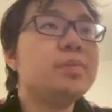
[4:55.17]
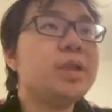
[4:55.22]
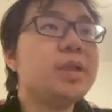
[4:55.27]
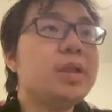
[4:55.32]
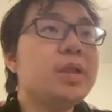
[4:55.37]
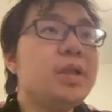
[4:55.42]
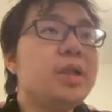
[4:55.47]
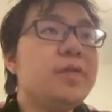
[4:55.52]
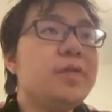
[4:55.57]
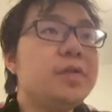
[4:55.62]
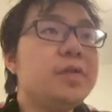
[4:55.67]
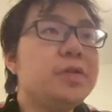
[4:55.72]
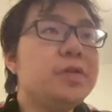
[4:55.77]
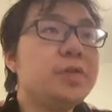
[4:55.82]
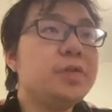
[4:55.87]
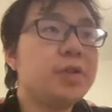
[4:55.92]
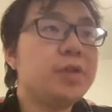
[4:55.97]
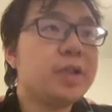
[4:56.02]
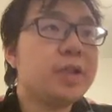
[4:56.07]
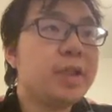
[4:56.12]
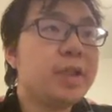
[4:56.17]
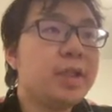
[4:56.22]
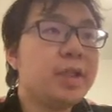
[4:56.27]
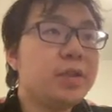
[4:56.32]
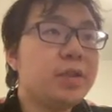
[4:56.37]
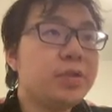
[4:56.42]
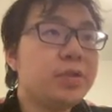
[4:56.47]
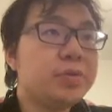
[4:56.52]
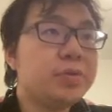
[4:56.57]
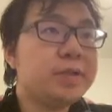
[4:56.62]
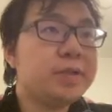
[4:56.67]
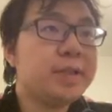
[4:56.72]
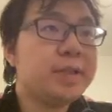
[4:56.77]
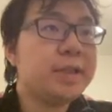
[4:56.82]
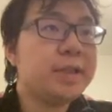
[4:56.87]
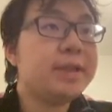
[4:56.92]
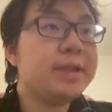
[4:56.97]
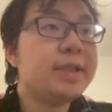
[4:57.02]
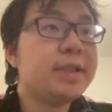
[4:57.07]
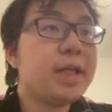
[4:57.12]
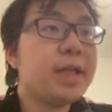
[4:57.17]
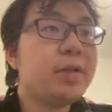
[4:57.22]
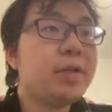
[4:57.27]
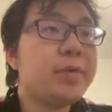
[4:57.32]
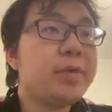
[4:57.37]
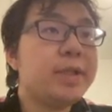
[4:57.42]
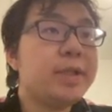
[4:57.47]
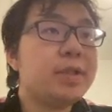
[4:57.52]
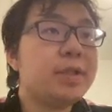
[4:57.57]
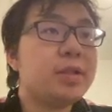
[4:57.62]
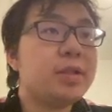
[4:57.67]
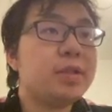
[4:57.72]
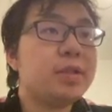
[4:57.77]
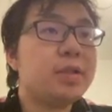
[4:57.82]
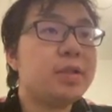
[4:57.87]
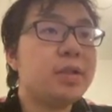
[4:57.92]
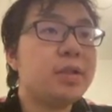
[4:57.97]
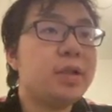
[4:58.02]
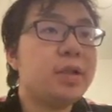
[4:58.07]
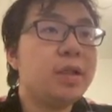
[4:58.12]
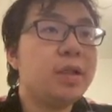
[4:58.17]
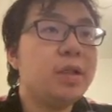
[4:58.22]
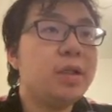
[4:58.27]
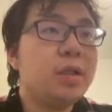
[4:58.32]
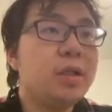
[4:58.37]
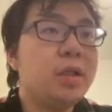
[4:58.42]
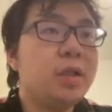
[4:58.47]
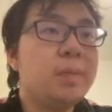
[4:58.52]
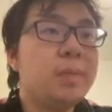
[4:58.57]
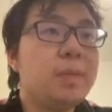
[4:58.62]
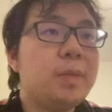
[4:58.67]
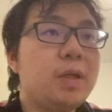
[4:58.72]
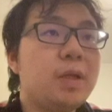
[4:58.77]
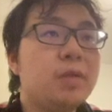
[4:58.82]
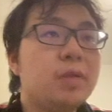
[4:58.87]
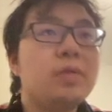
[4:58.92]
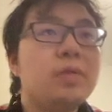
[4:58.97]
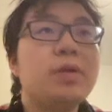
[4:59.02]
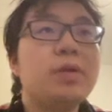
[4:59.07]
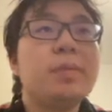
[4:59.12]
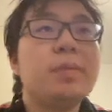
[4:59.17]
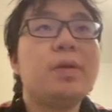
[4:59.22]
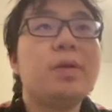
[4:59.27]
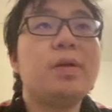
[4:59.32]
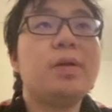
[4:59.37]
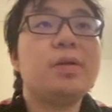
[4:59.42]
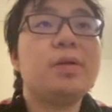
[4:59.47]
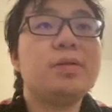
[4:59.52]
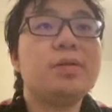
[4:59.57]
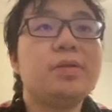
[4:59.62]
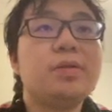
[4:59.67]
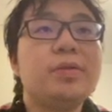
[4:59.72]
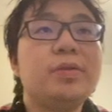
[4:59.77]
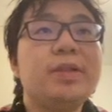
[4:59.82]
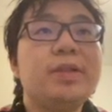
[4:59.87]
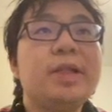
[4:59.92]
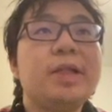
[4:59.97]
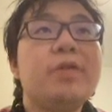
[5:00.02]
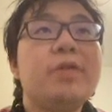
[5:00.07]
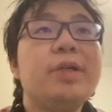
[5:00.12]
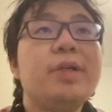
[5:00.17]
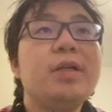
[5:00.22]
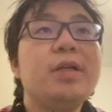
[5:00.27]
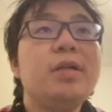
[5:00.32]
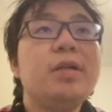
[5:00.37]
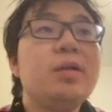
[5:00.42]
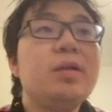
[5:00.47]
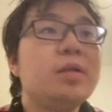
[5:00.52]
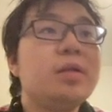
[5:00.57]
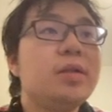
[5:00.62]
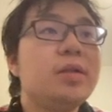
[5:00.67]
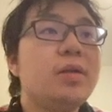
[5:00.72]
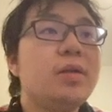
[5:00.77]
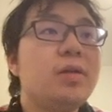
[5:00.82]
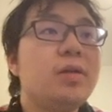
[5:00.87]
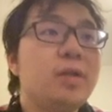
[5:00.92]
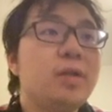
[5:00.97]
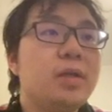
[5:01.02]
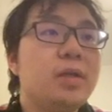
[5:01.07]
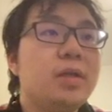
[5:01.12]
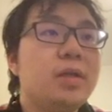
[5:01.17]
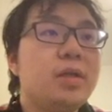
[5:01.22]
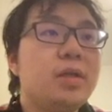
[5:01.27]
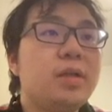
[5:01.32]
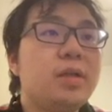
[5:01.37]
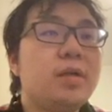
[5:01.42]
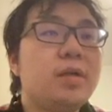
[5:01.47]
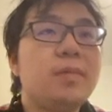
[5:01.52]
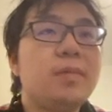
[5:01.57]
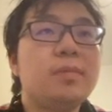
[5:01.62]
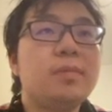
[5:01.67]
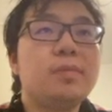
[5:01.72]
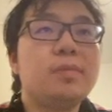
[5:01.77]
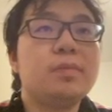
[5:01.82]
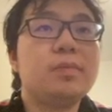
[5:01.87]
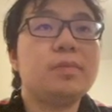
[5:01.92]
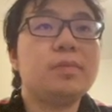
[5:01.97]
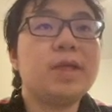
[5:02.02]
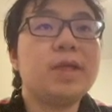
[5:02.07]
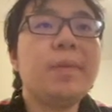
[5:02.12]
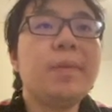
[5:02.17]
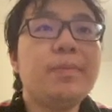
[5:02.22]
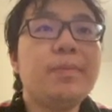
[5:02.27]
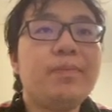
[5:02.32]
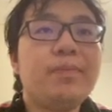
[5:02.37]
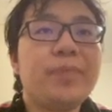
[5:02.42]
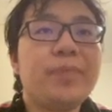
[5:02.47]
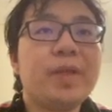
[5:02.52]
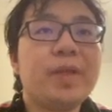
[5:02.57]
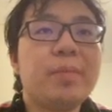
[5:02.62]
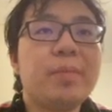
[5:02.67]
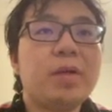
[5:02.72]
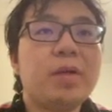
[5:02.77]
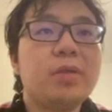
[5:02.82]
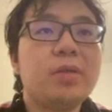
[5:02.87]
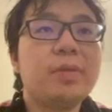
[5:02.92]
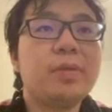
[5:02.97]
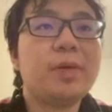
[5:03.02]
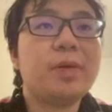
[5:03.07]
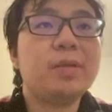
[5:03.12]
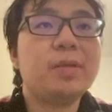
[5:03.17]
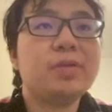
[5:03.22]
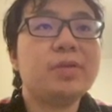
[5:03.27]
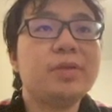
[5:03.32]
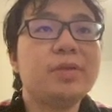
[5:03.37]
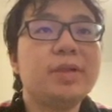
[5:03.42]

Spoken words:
if you look into the generator, the model repository generator, no, Yep, the model repository